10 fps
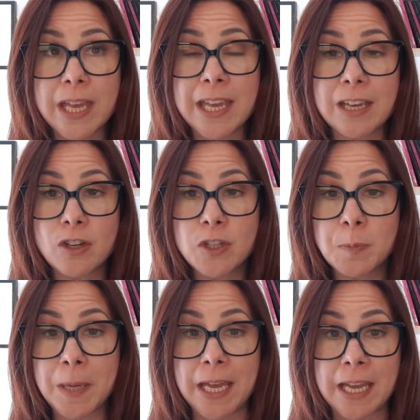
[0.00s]
it
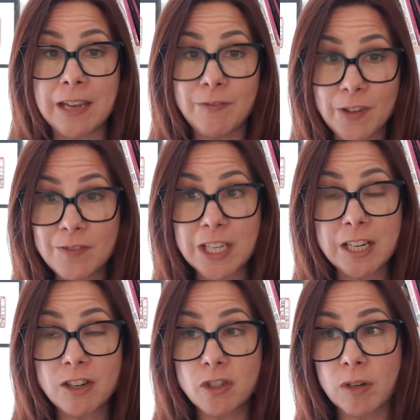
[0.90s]
could be
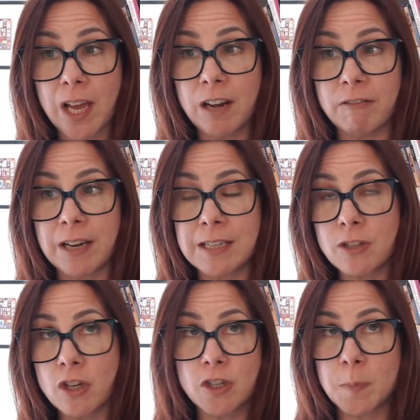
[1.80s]
1,500 calories
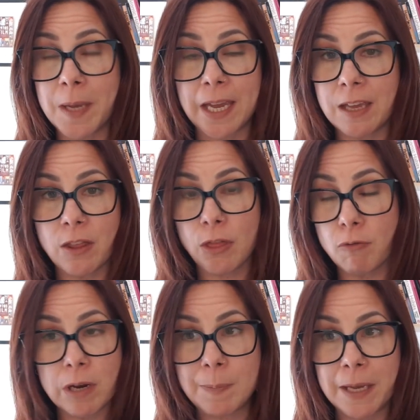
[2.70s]
could be
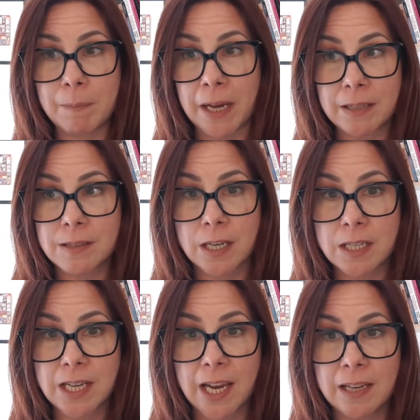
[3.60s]
3 Big Macs in a
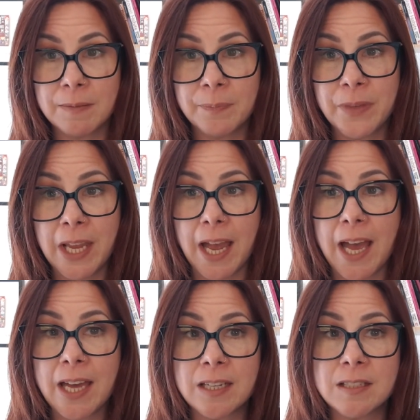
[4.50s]
day.
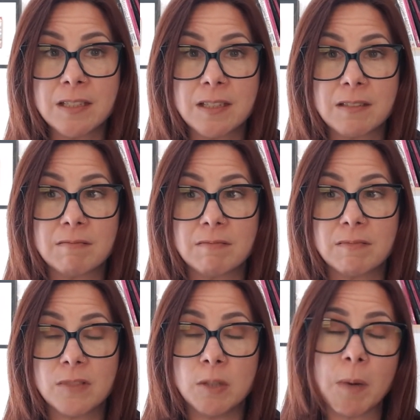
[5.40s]
And
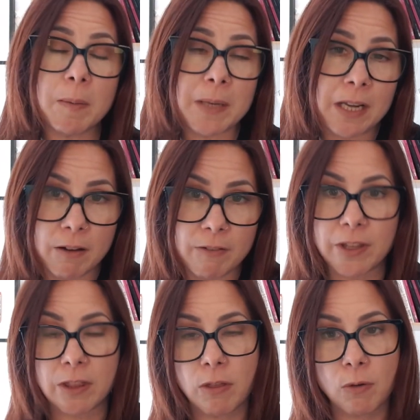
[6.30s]
you might be
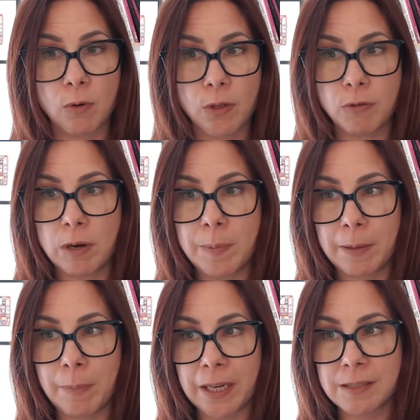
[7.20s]
loving the thought of 3
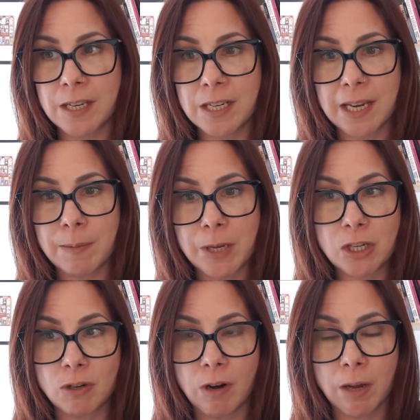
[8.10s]
Big Macs in a day
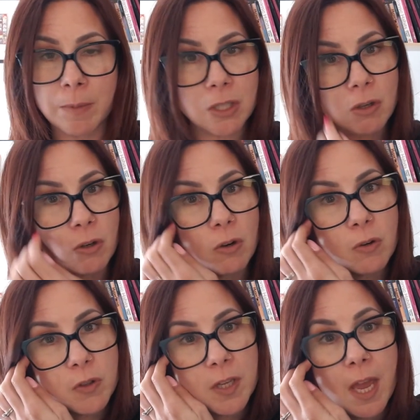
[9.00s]
because you like
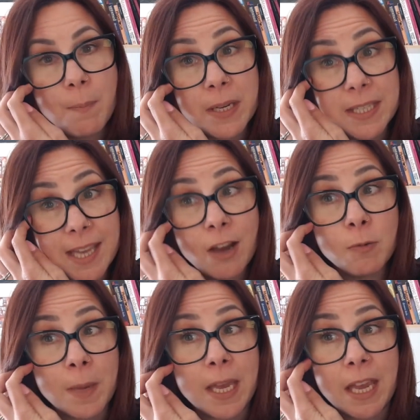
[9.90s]
McDonald's, but
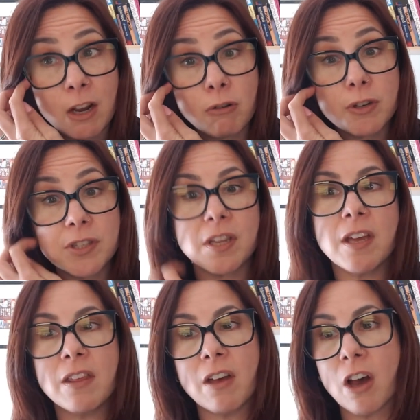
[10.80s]
tell me, across
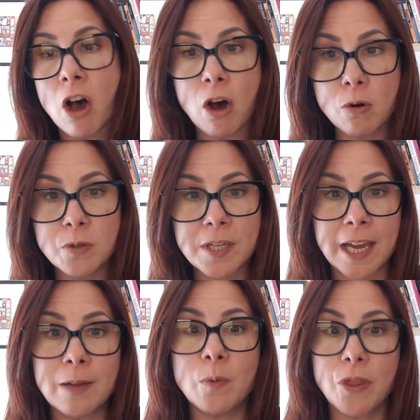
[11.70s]
a whole
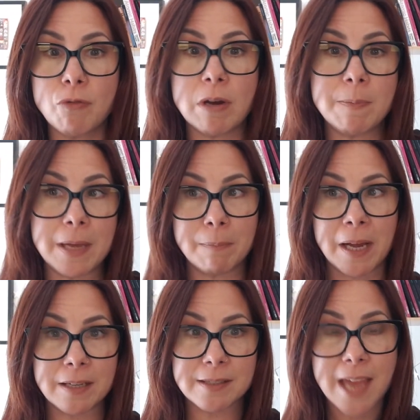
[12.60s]
day, would 3 Big
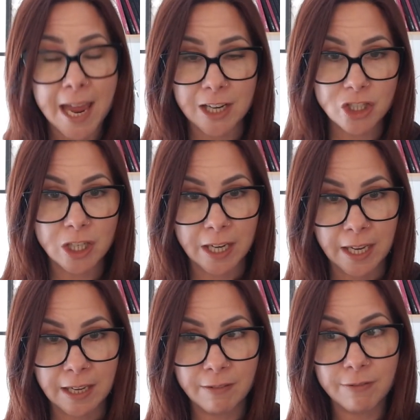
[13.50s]
Macs
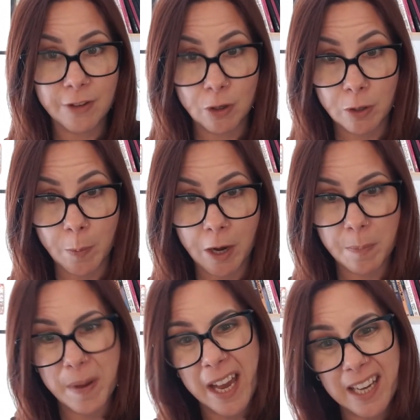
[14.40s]
actually fill you
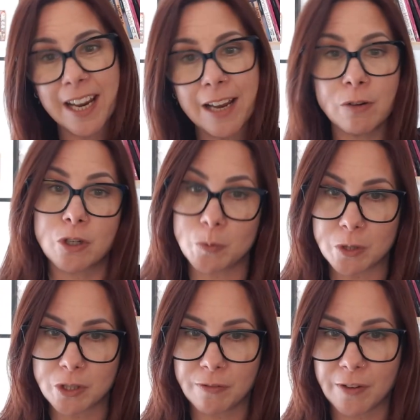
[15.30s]
up? And how good
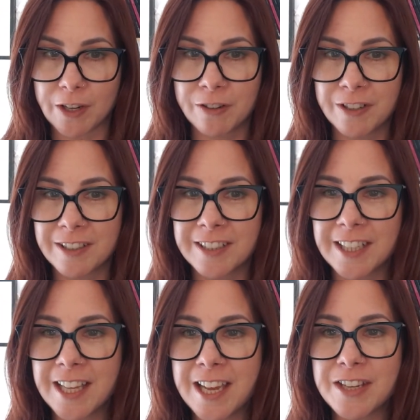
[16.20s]
would you feel?
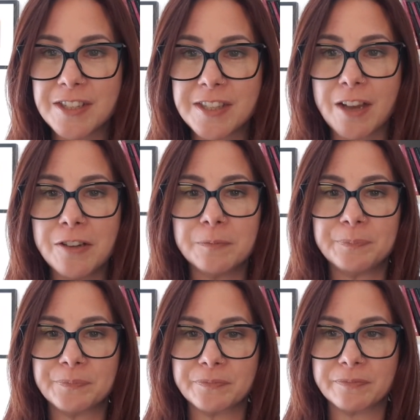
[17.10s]
So
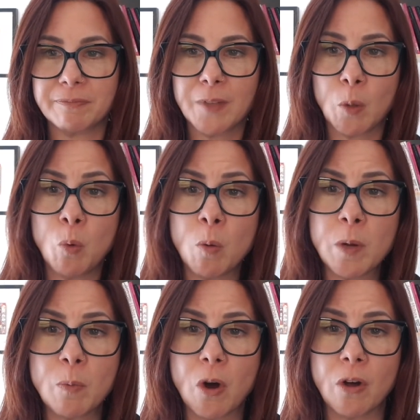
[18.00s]
what
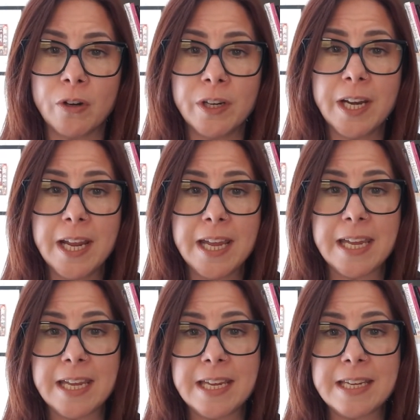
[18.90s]
we want
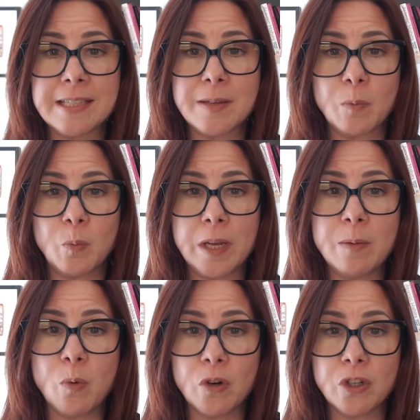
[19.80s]
is
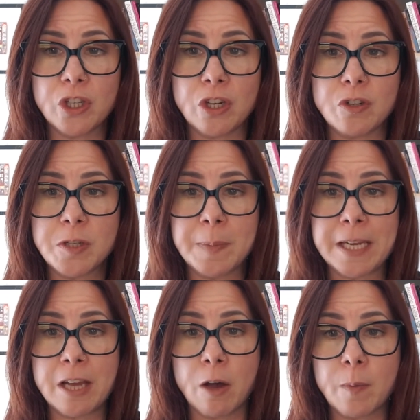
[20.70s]
we want you to be
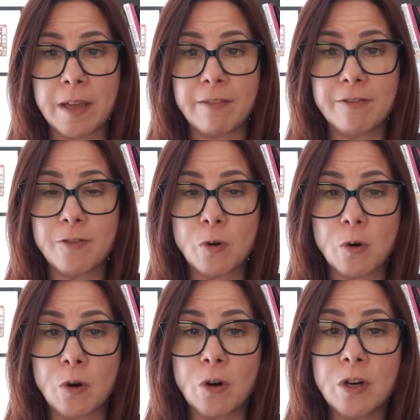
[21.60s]
going
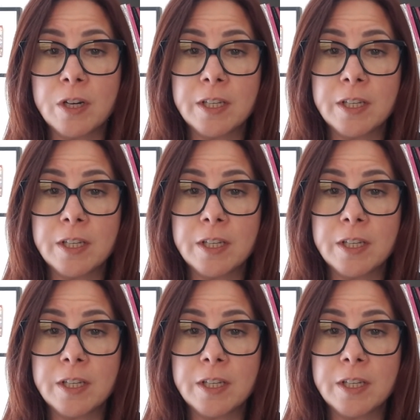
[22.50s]
for